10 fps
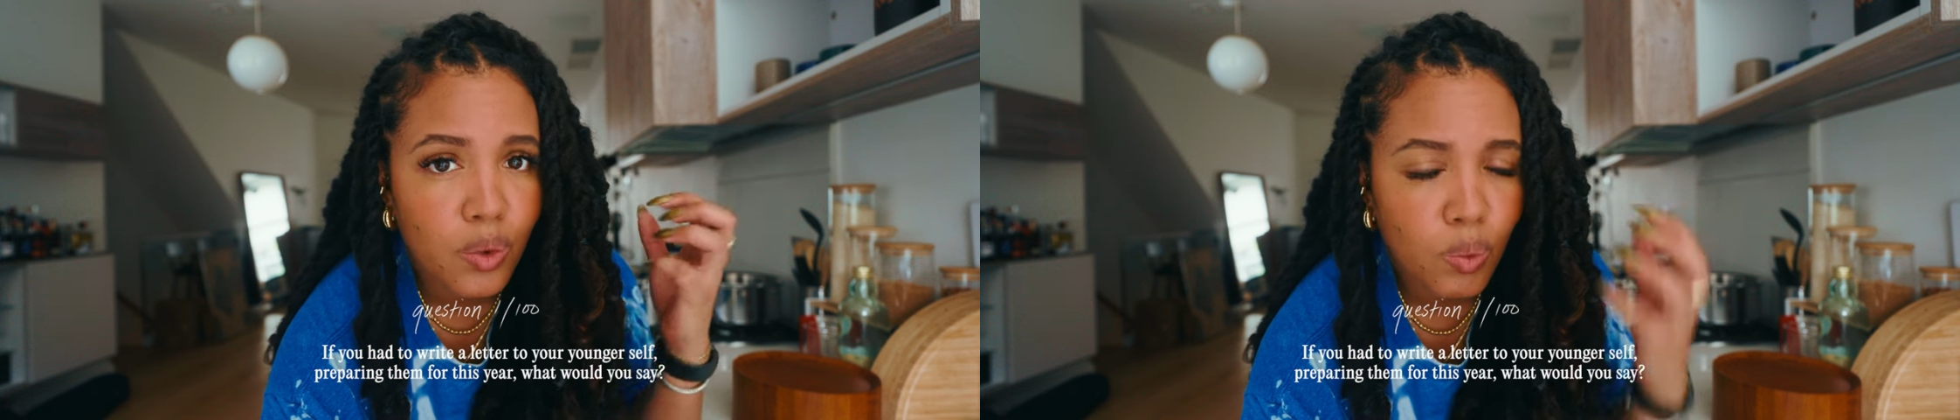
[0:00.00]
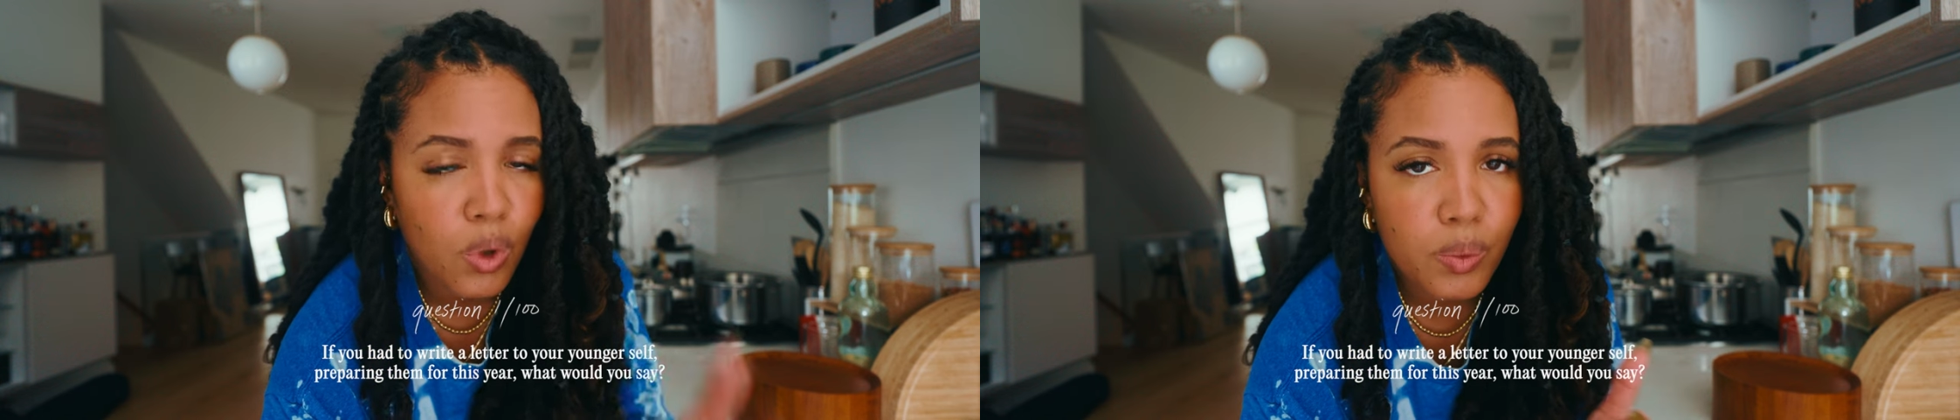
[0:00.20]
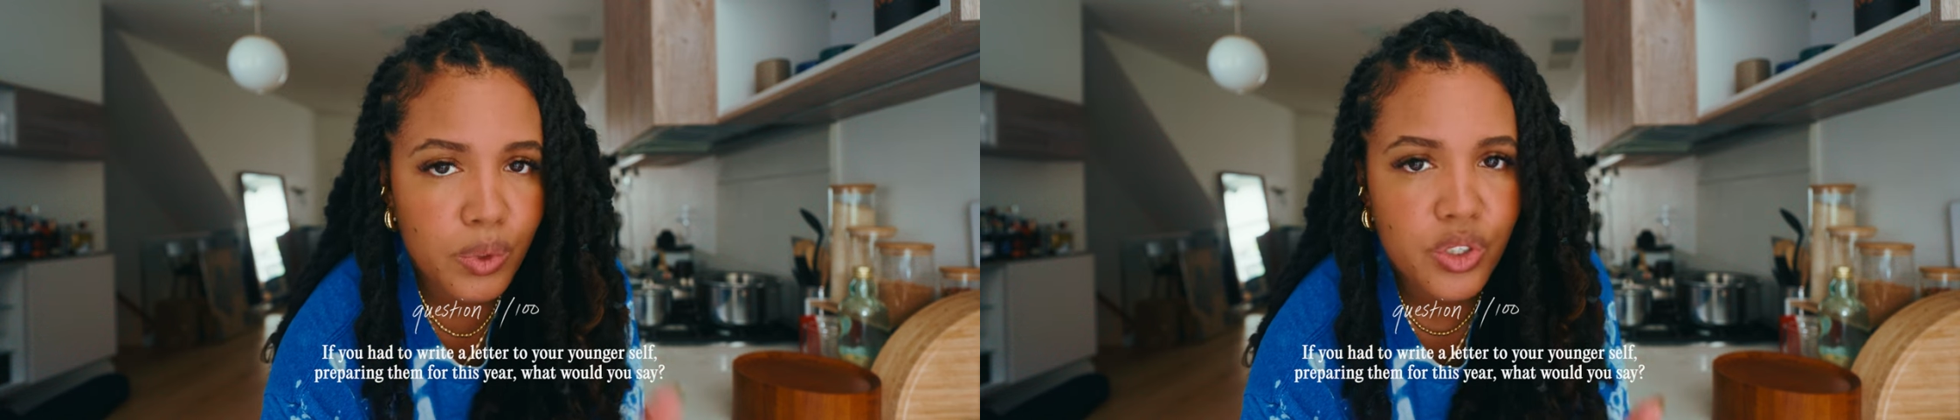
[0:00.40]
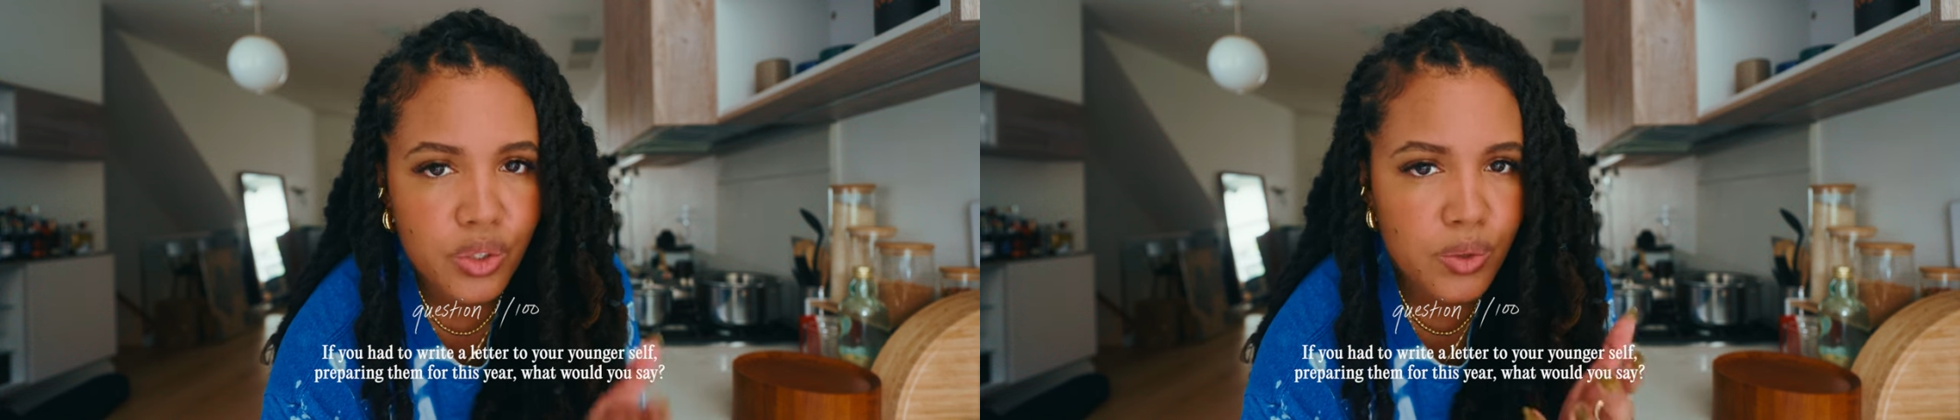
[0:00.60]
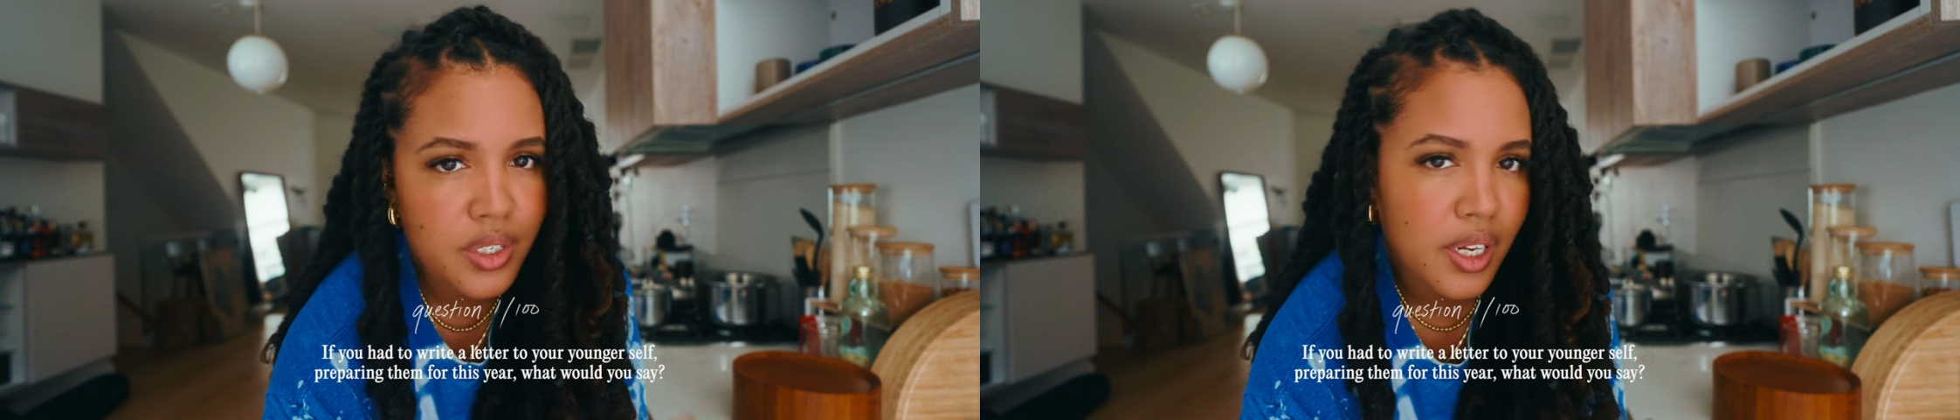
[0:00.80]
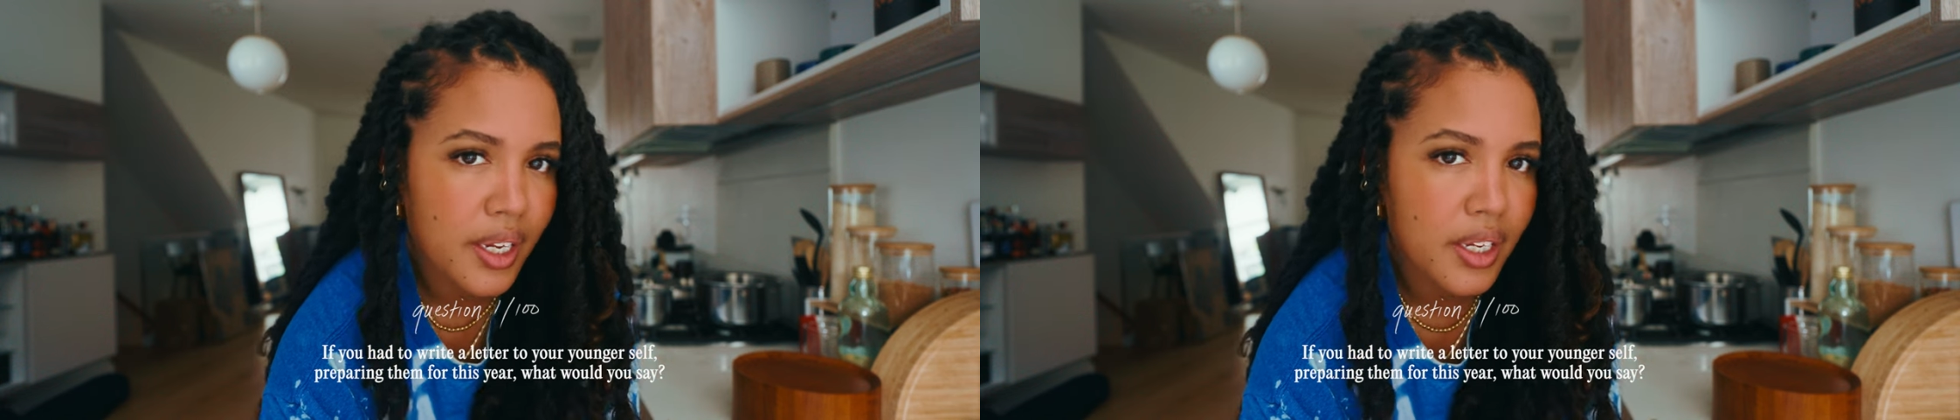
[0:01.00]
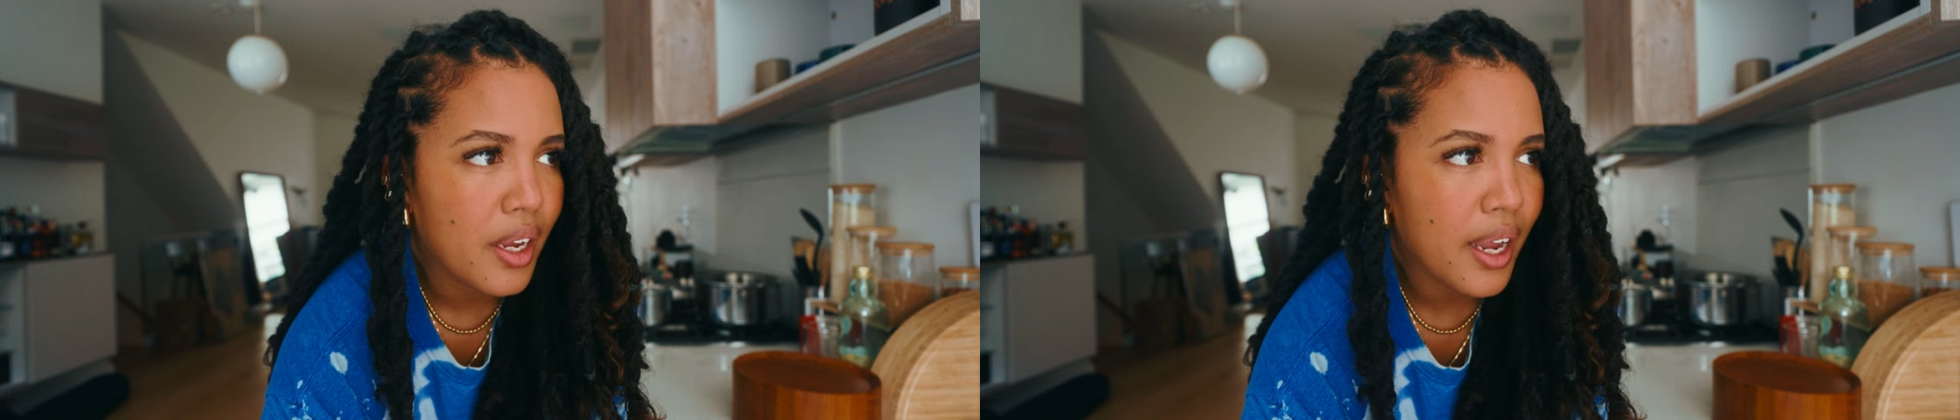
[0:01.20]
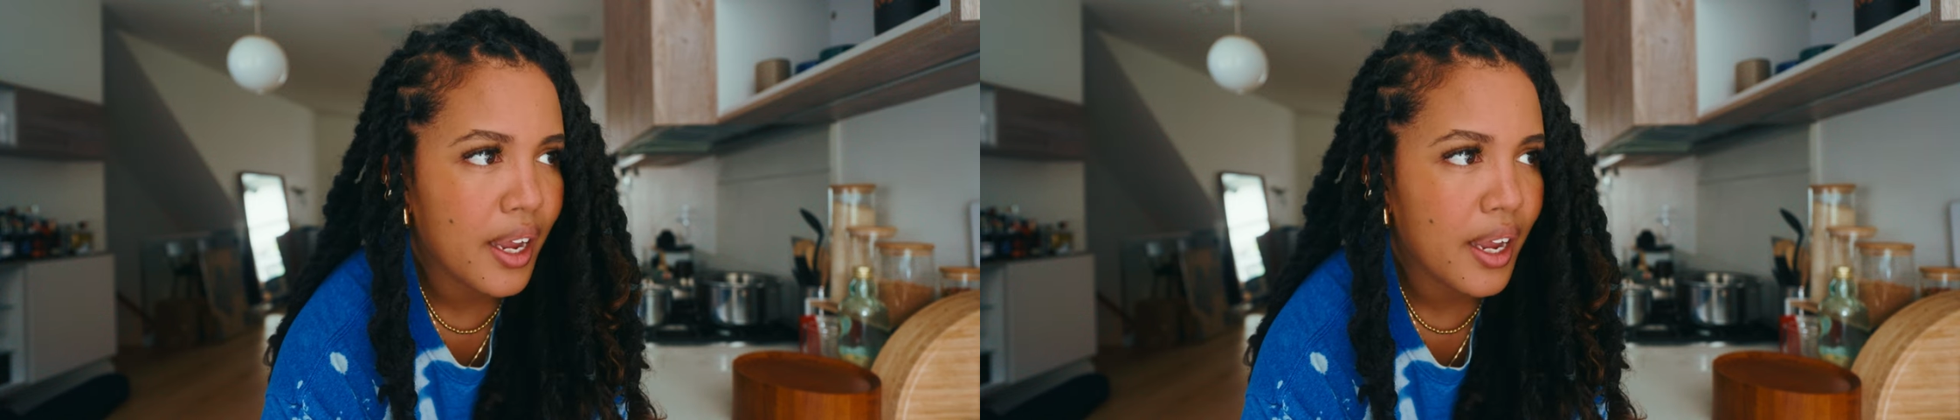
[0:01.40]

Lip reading: what would you say?